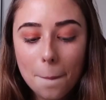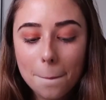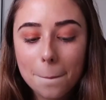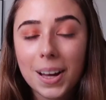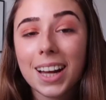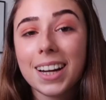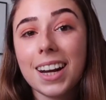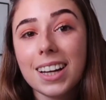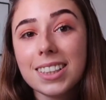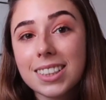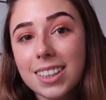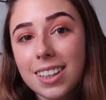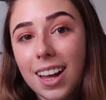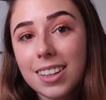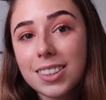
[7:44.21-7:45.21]
My next
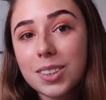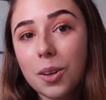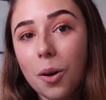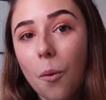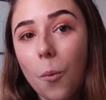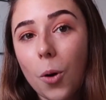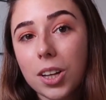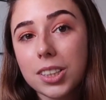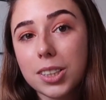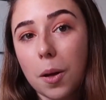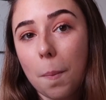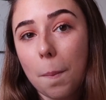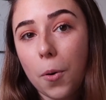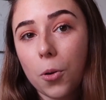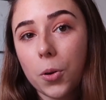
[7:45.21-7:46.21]
class was
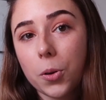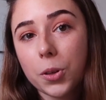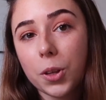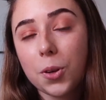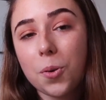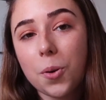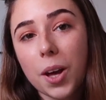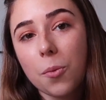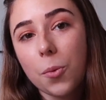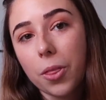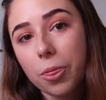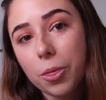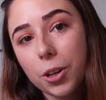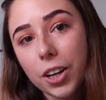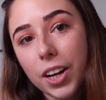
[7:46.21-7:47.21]
Pol UA
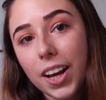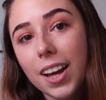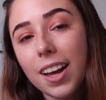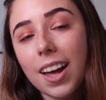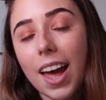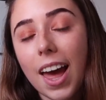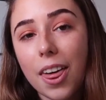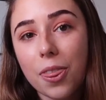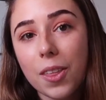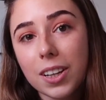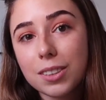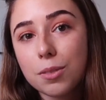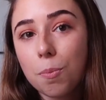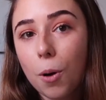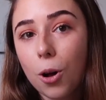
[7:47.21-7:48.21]
130,
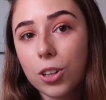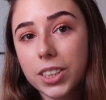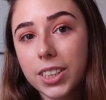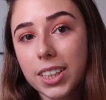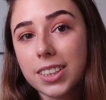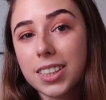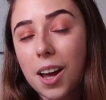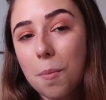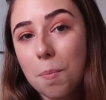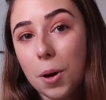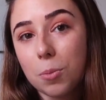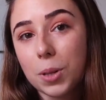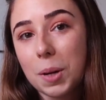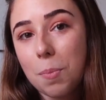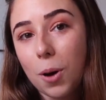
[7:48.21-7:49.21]
Ethics, Politics, and Public